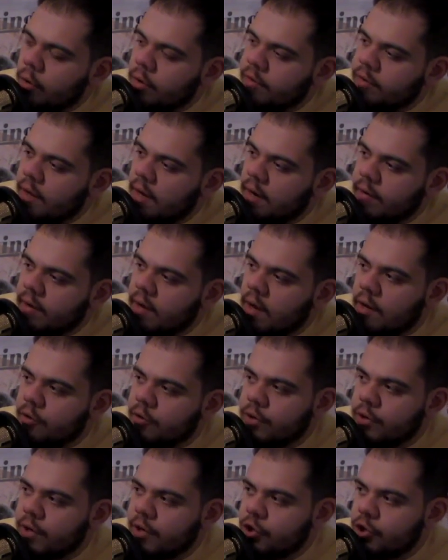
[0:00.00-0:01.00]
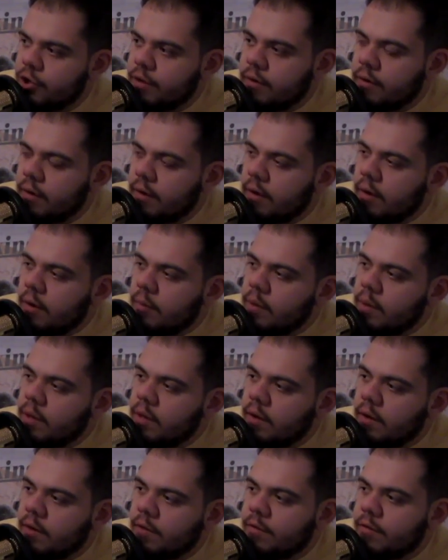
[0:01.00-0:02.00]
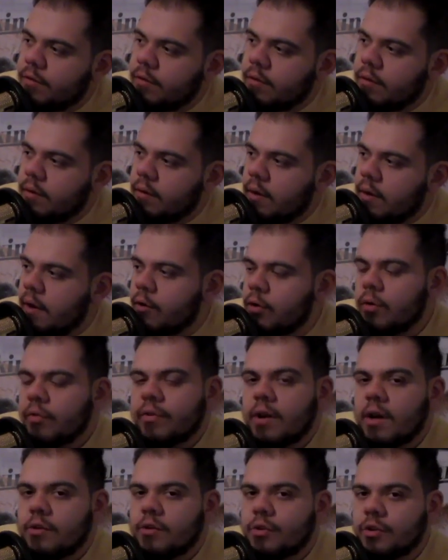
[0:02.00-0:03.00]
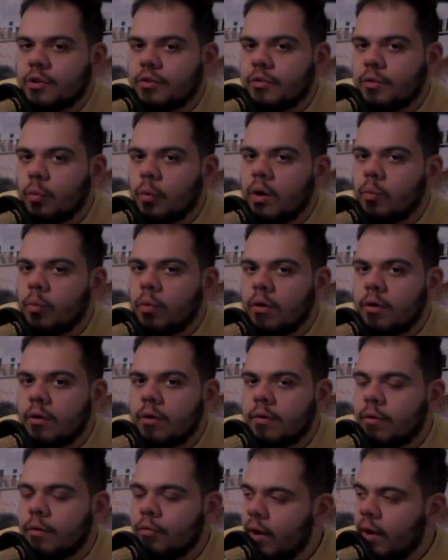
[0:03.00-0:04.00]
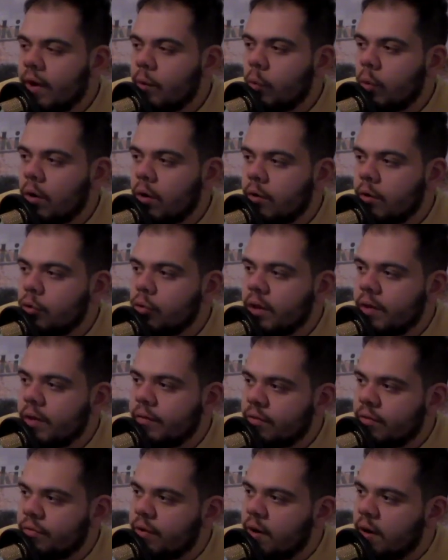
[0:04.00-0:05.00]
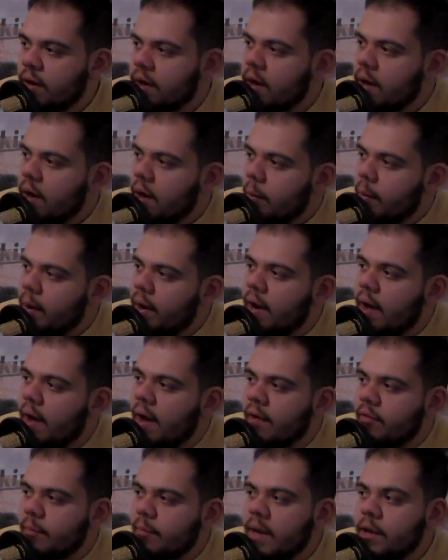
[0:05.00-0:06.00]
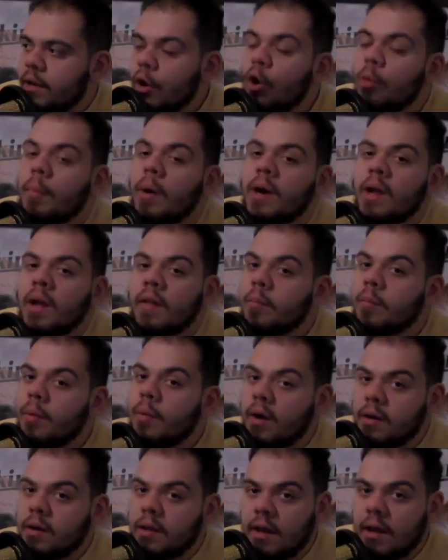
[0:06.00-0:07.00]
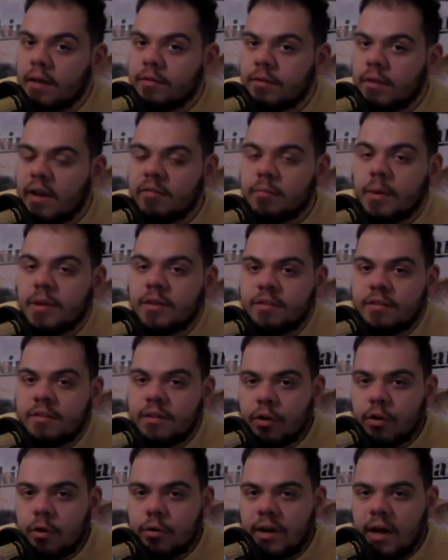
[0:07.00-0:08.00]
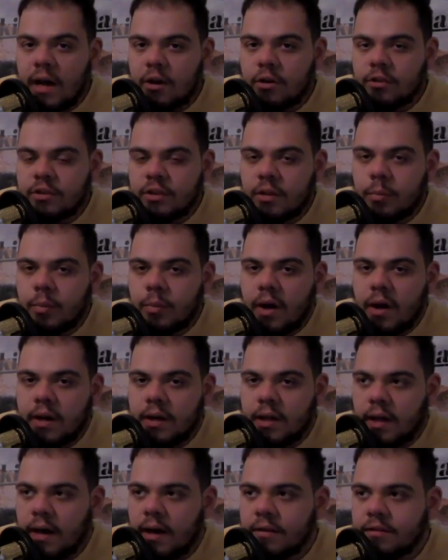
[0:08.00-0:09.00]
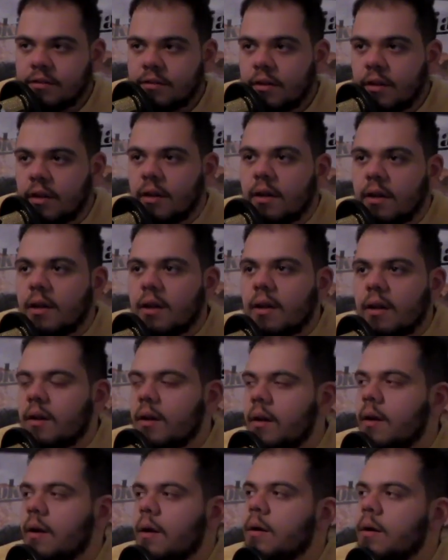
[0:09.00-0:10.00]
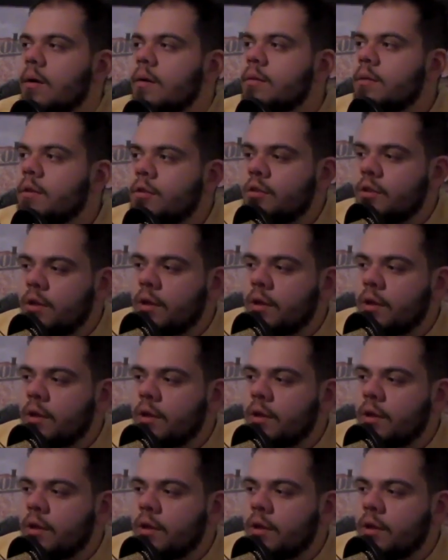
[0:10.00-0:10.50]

kind of a contradiction, because I don't know if contradiction is the right word, who gives a fuck, but I've made no money on the podcast. I've made $0 on the podcast this